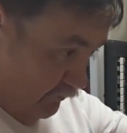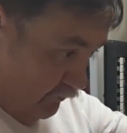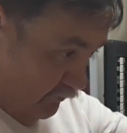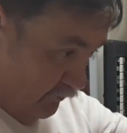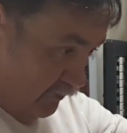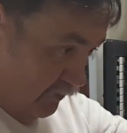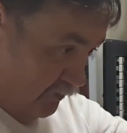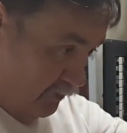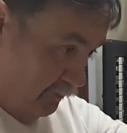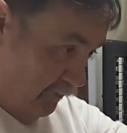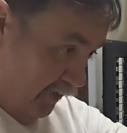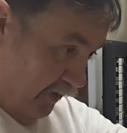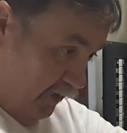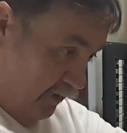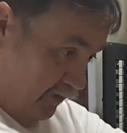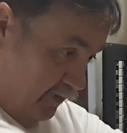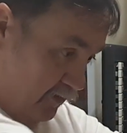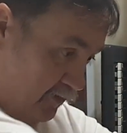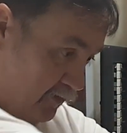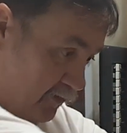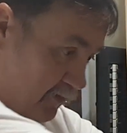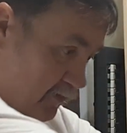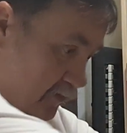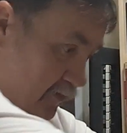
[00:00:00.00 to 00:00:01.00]
Where am I?
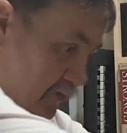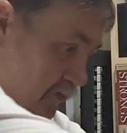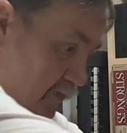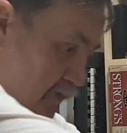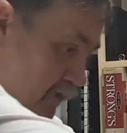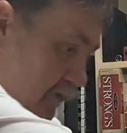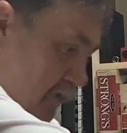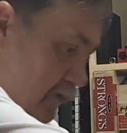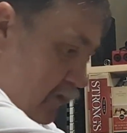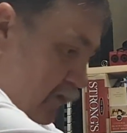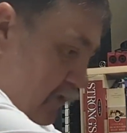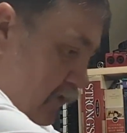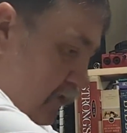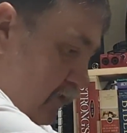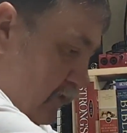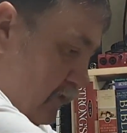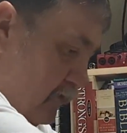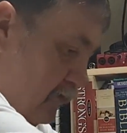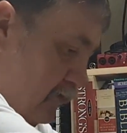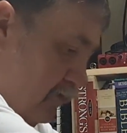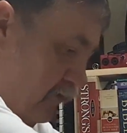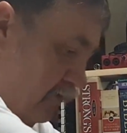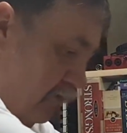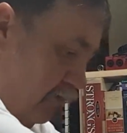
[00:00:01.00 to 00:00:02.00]

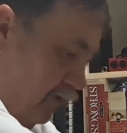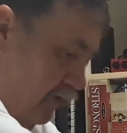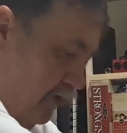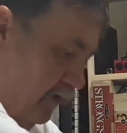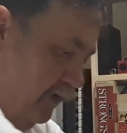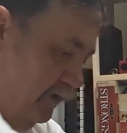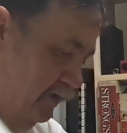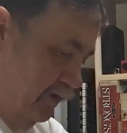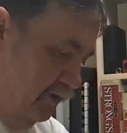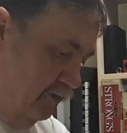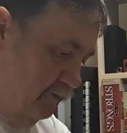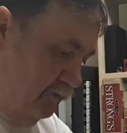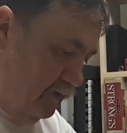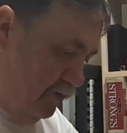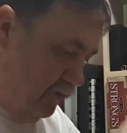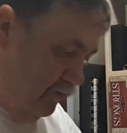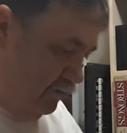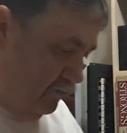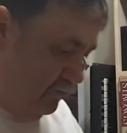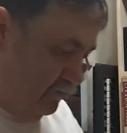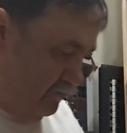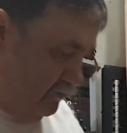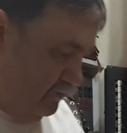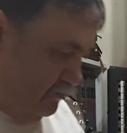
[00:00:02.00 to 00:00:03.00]
Alright, here we go.